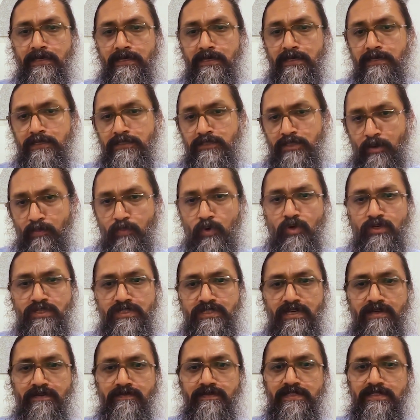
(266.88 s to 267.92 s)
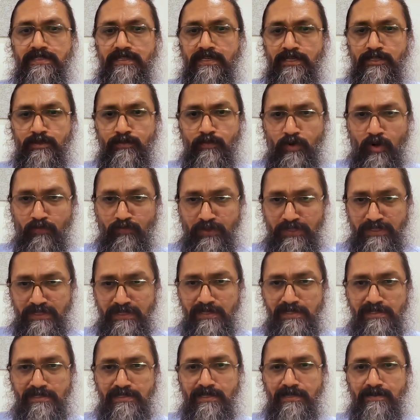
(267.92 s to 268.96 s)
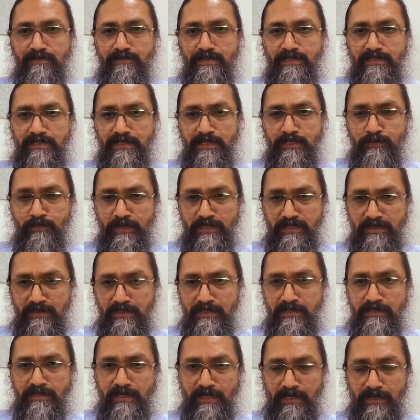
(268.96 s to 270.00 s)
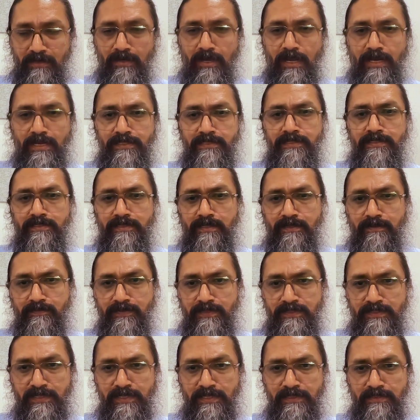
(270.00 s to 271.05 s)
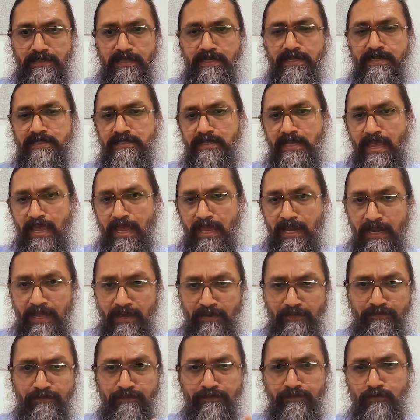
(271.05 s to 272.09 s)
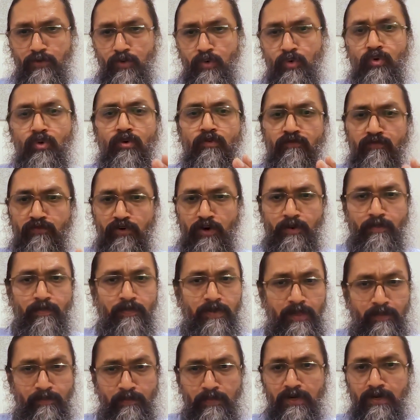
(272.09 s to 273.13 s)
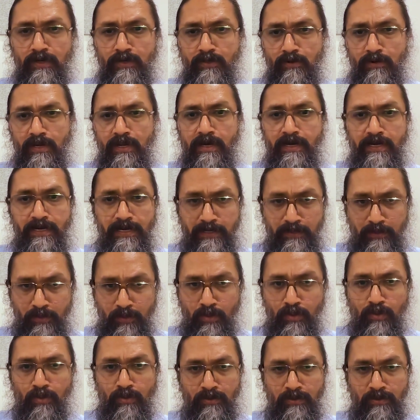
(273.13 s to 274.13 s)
support services, professional services, business technology services, there is enough room for people to learn and grow.